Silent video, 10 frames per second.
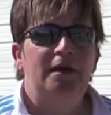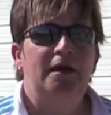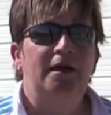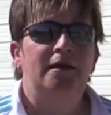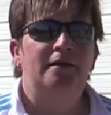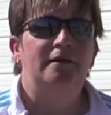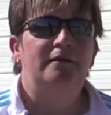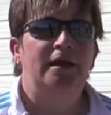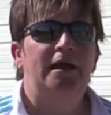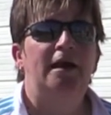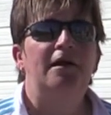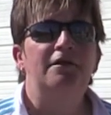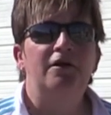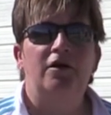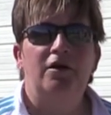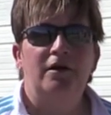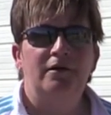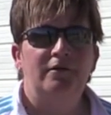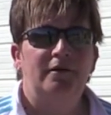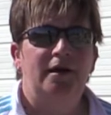and they get out of the car
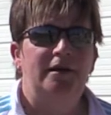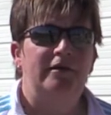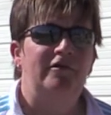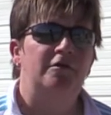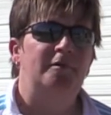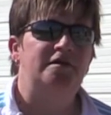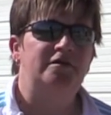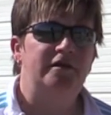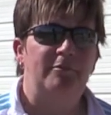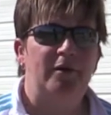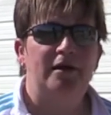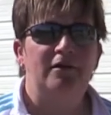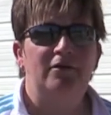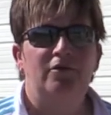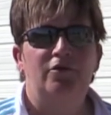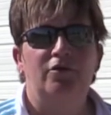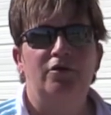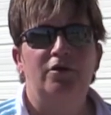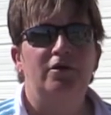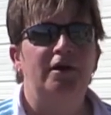and they've either been sleeping
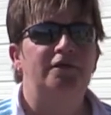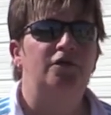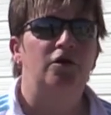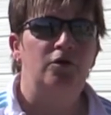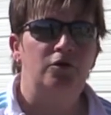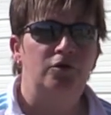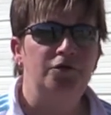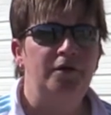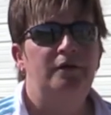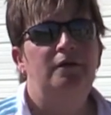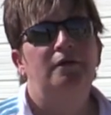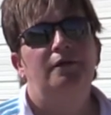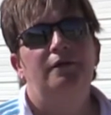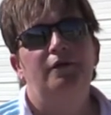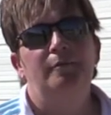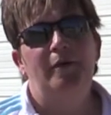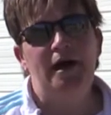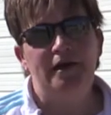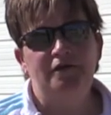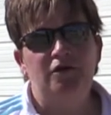or it's cold, their
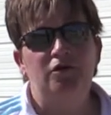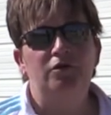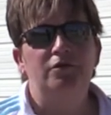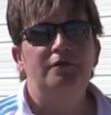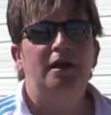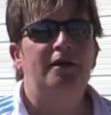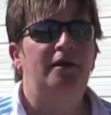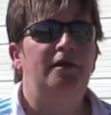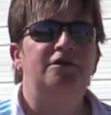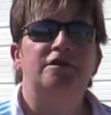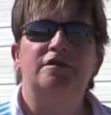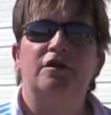body's cold, and then they just